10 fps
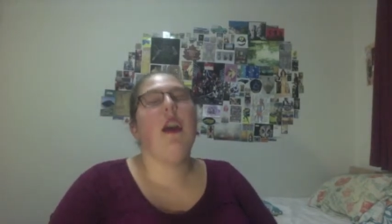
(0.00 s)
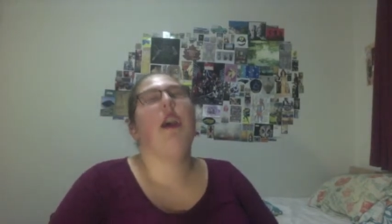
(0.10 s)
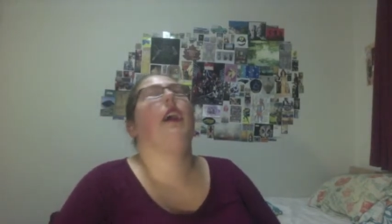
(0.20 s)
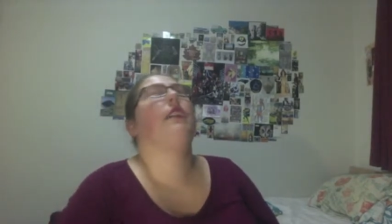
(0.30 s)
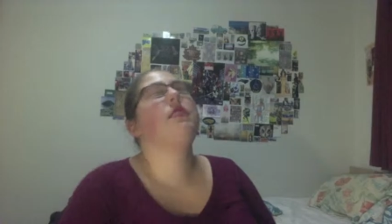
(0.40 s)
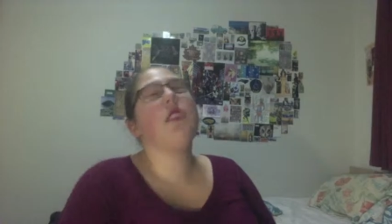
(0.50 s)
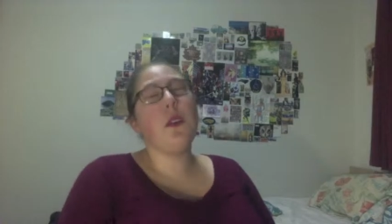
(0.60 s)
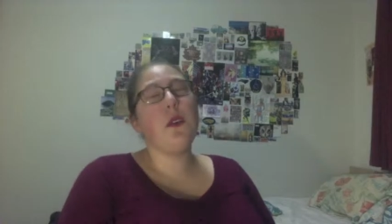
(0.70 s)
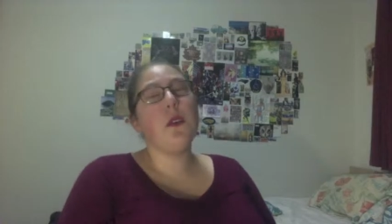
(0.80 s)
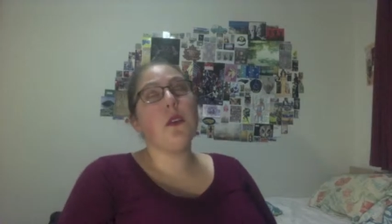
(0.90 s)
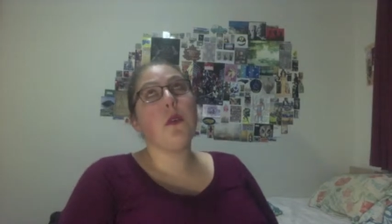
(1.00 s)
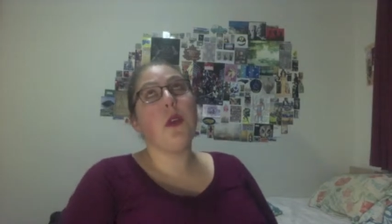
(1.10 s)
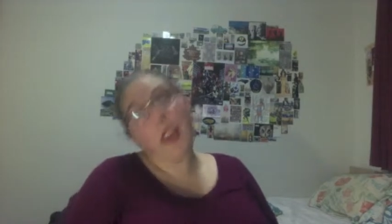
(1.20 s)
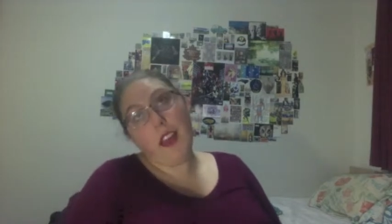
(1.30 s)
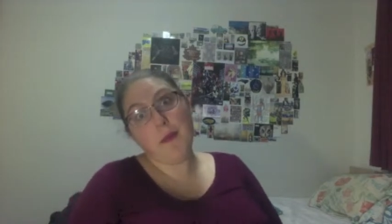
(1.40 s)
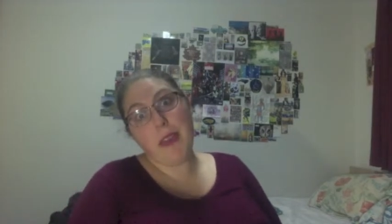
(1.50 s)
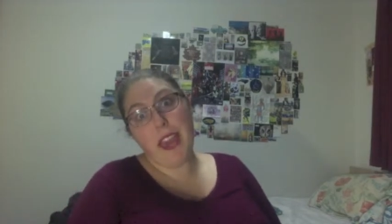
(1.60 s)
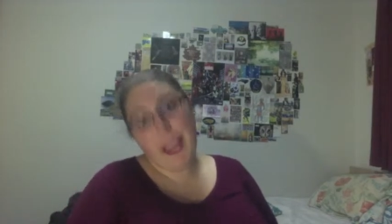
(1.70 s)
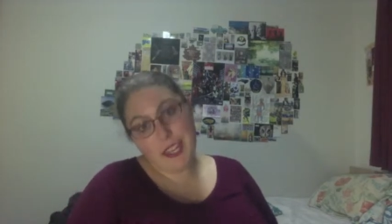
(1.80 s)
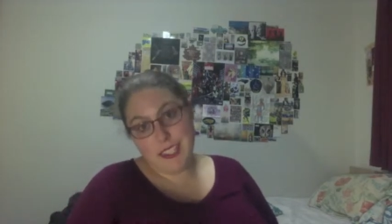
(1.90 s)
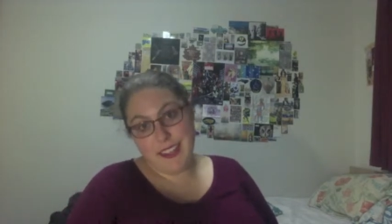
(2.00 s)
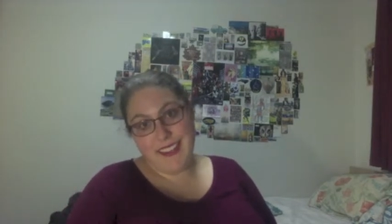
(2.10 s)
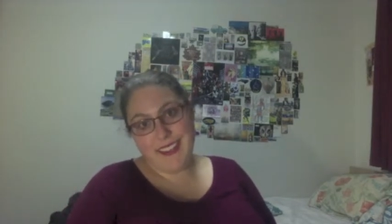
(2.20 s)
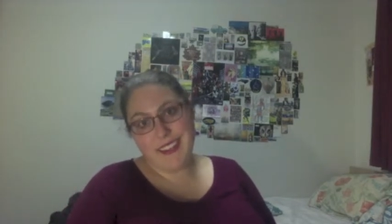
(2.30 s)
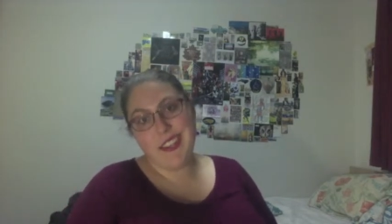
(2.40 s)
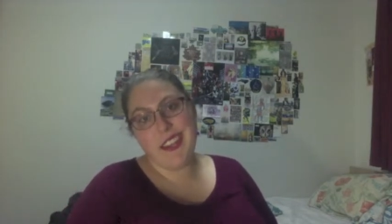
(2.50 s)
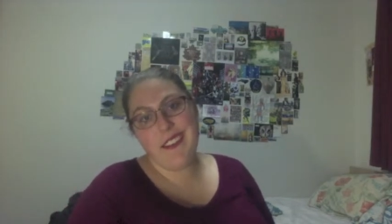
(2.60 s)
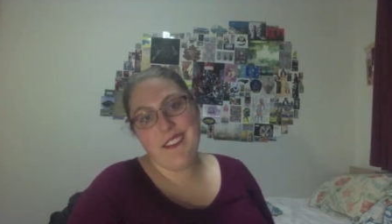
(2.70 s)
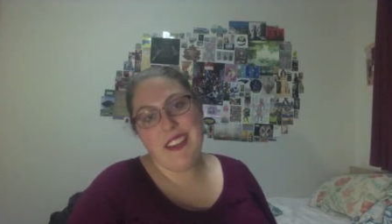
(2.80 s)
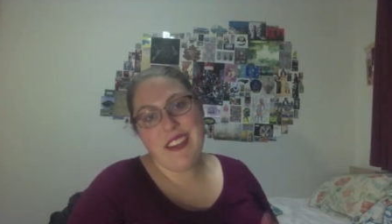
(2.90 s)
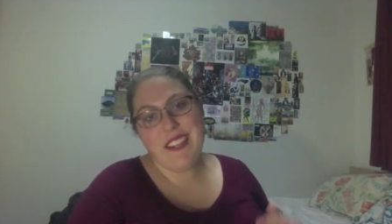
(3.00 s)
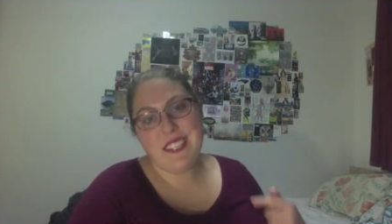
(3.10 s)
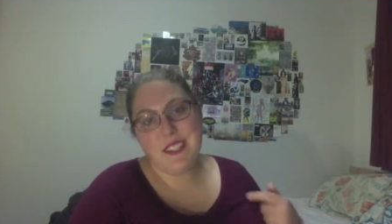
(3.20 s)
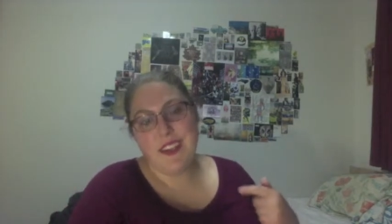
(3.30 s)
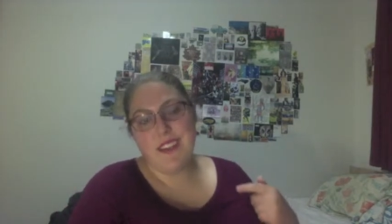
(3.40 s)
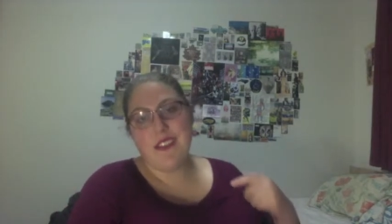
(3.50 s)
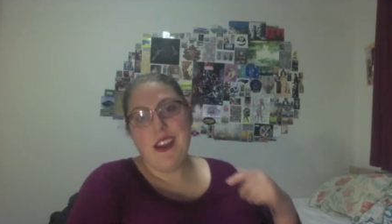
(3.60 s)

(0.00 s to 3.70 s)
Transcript: I still don't quite have my act together enough to have